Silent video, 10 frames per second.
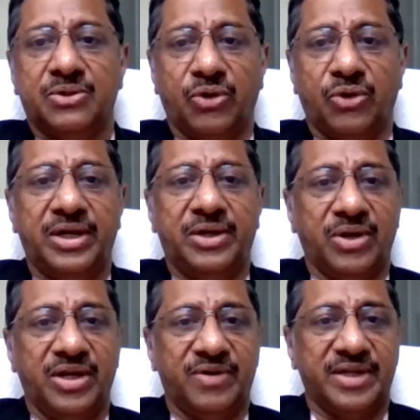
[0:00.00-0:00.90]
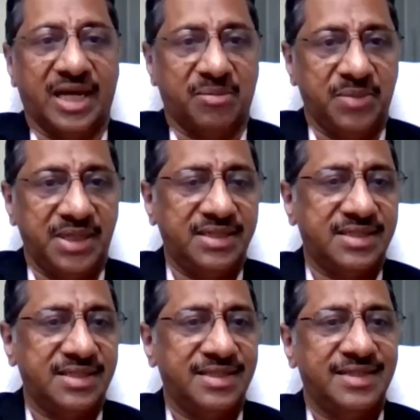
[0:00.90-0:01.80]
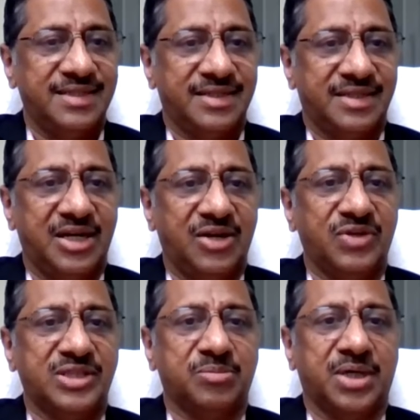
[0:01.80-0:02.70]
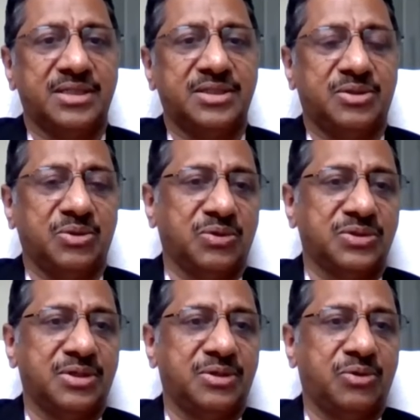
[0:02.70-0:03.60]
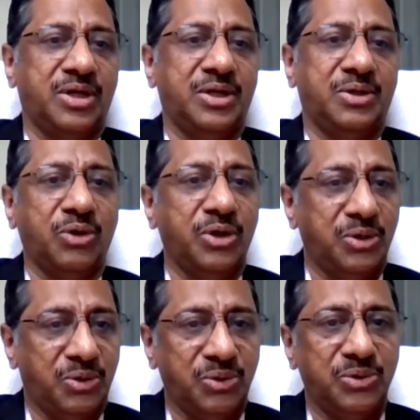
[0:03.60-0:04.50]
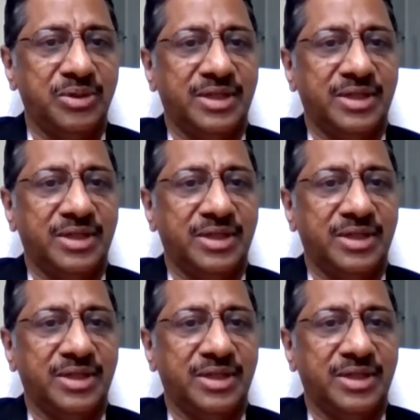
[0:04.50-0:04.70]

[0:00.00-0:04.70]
twenty-one. That means thirty-first March two thousand twenty-two.